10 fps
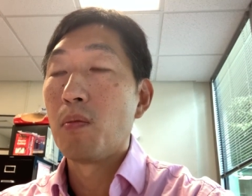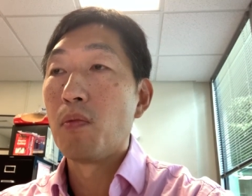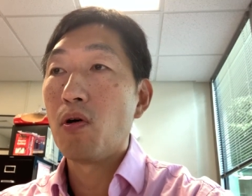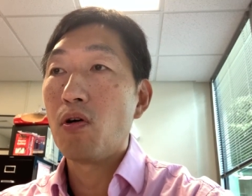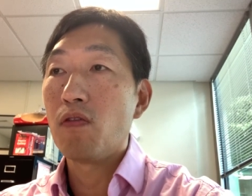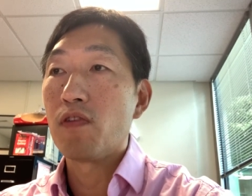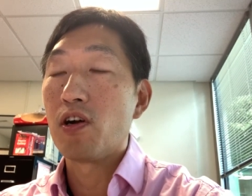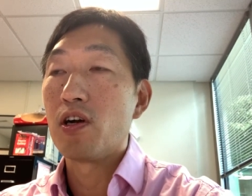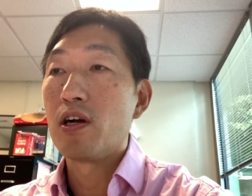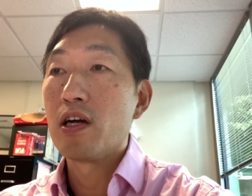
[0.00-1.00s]

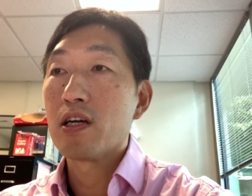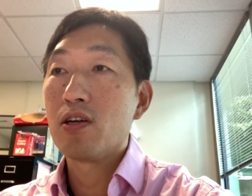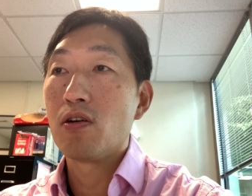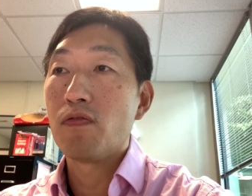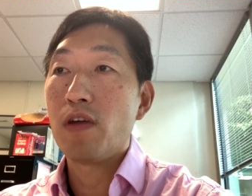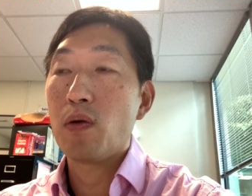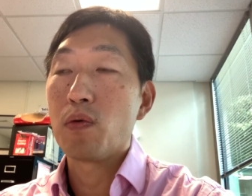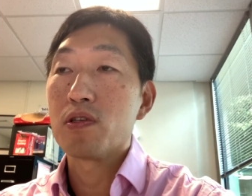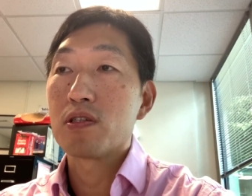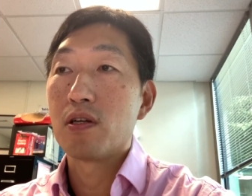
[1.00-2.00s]
Moreover, geophyte
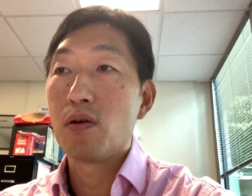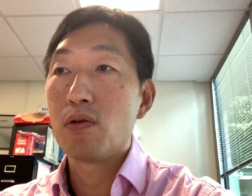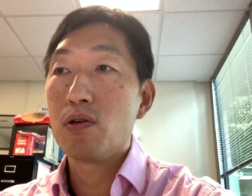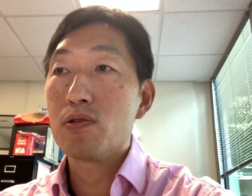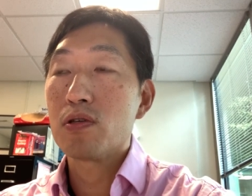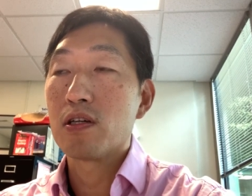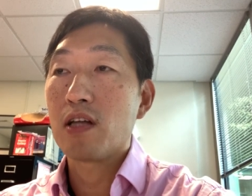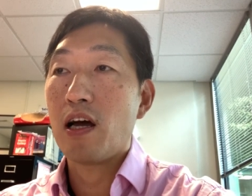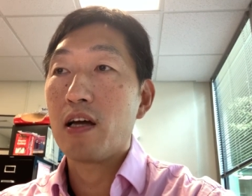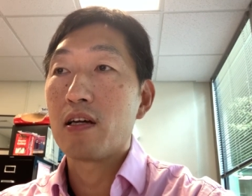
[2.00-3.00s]
with low nutrient
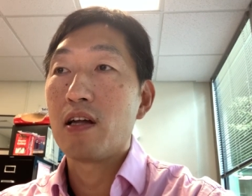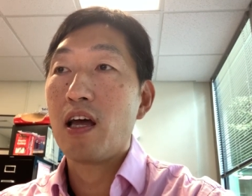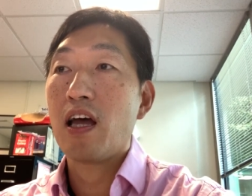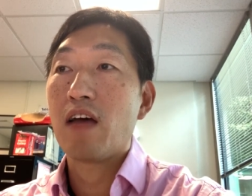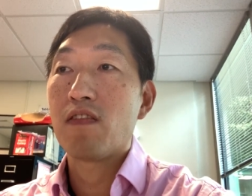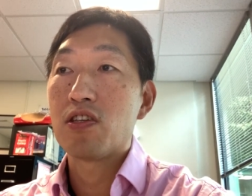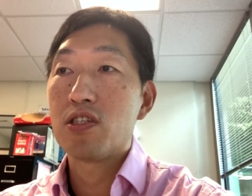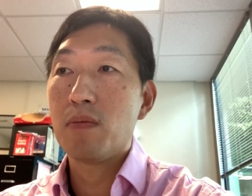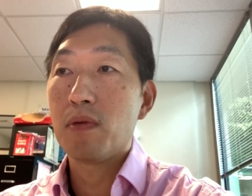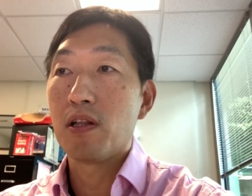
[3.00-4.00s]
diet that have a
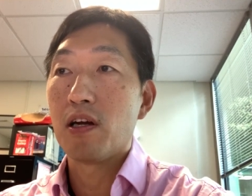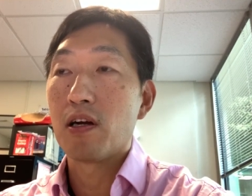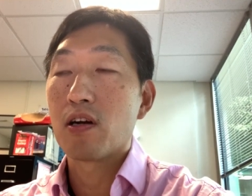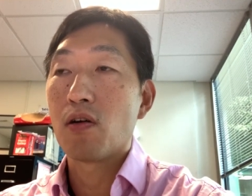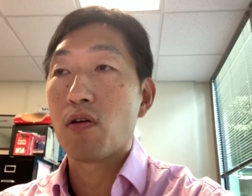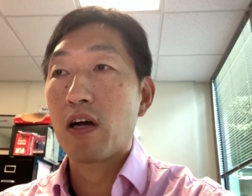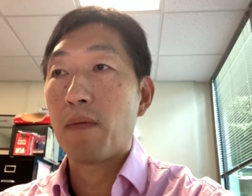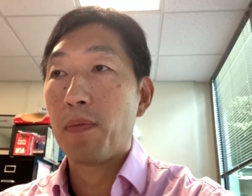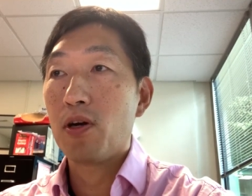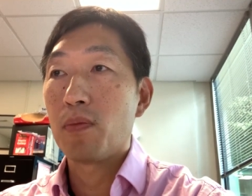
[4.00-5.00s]
similar or
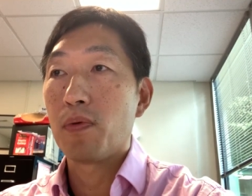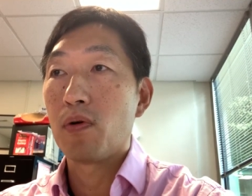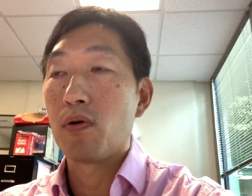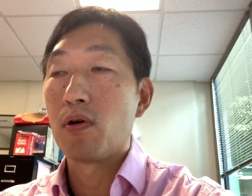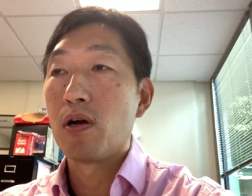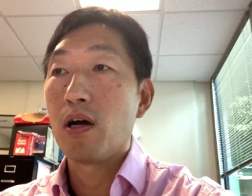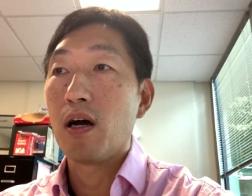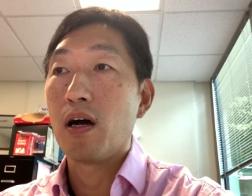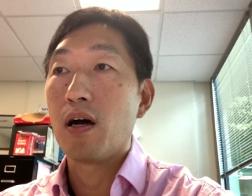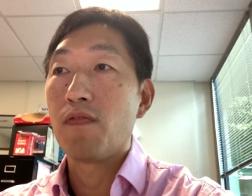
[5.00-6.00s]
comparable
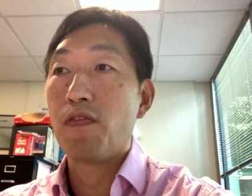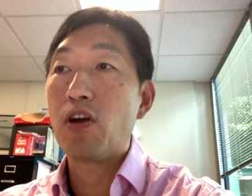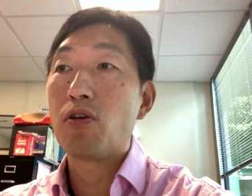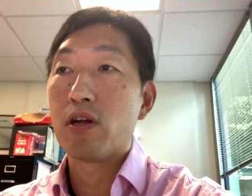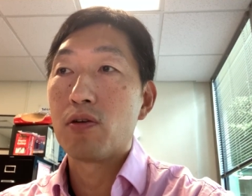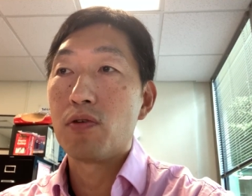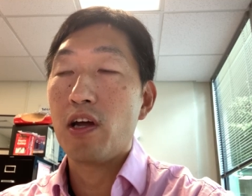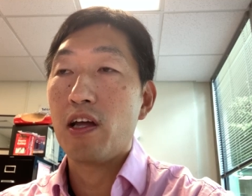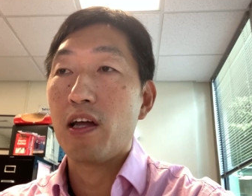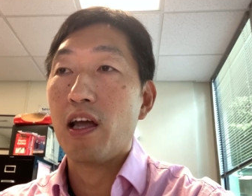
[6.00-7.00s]
uh, failing
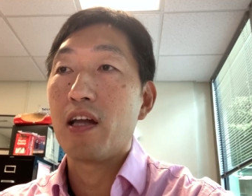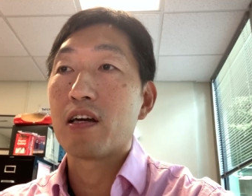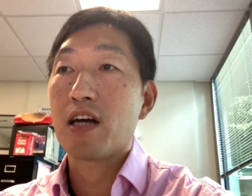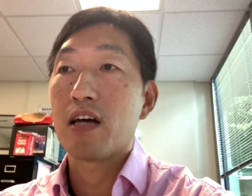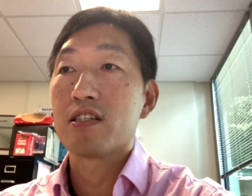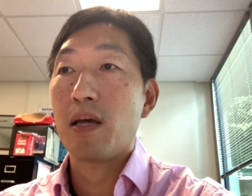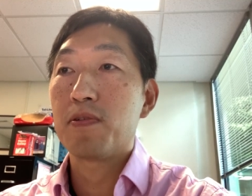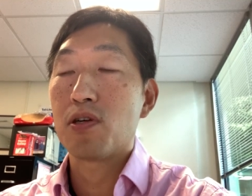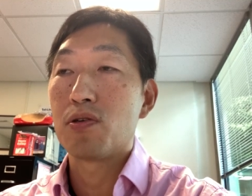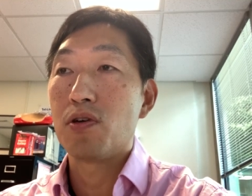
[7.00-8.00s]
rate and
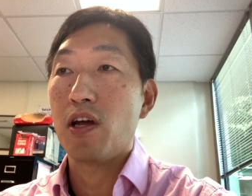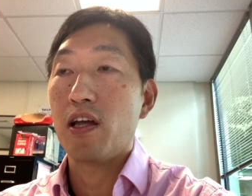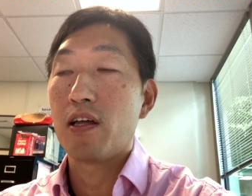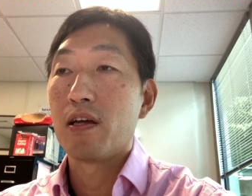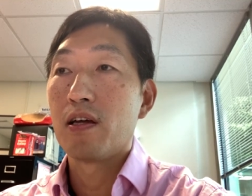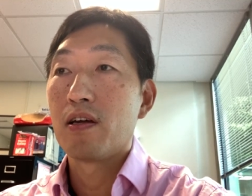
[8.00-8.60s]
conception rate